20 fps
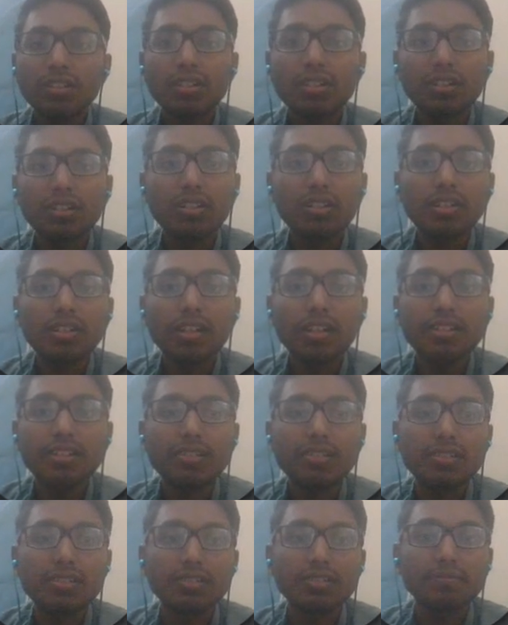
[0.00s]

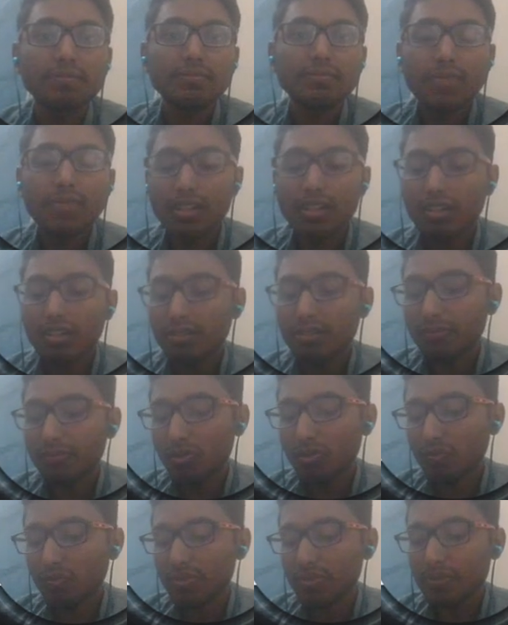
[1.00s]
transaction,
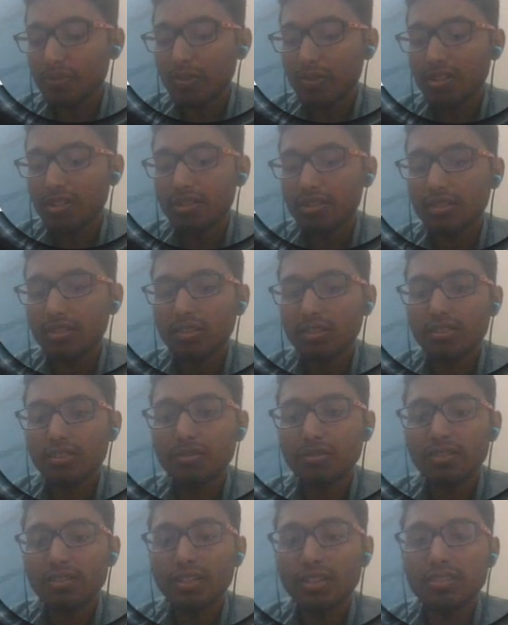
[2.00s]
from which place this
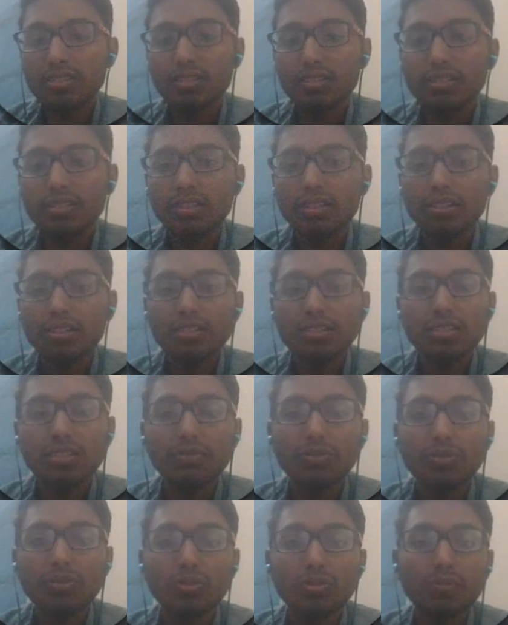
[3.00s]
transaction is occurs, and
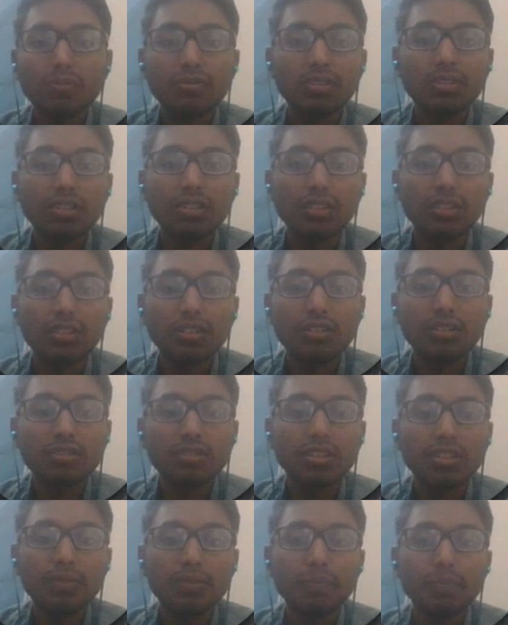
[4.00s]
from
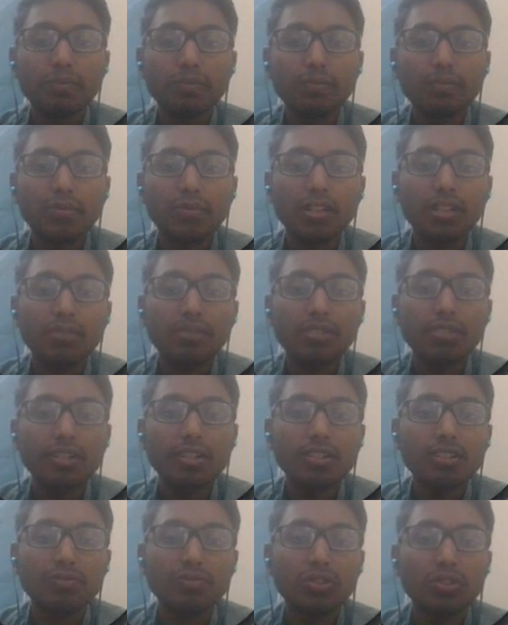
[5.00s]
the money will
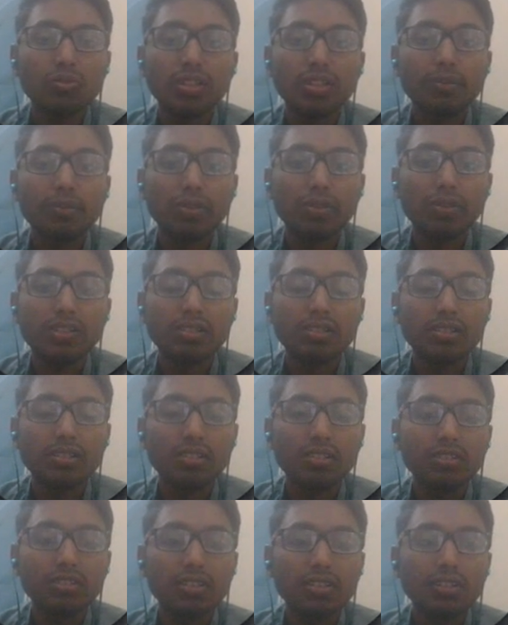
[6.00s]
transfer to that place,
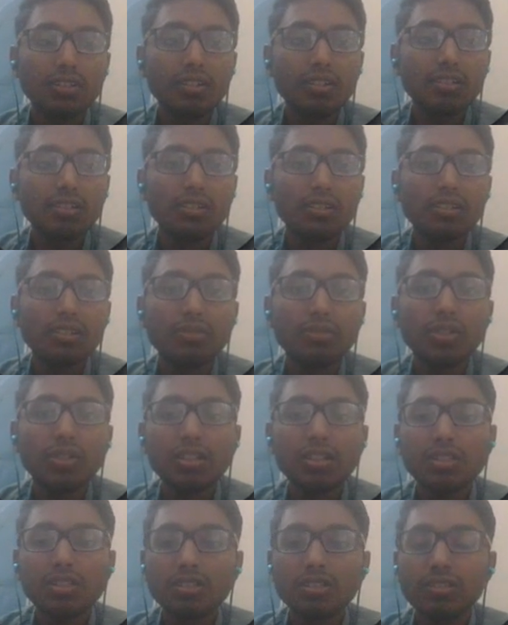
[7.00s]
and what
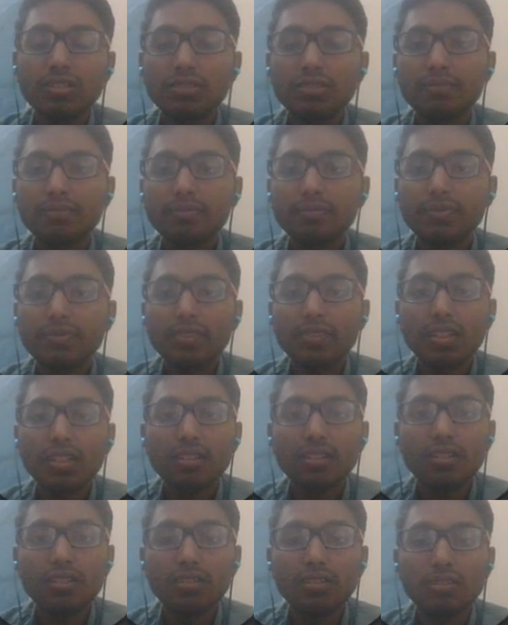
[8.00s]
are the
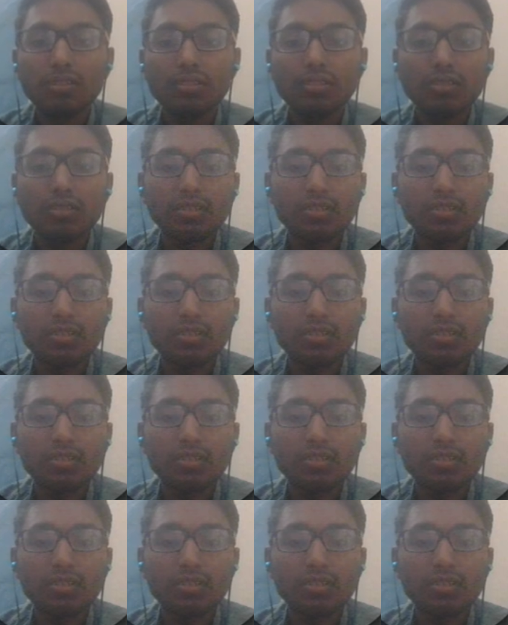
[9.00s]
uh,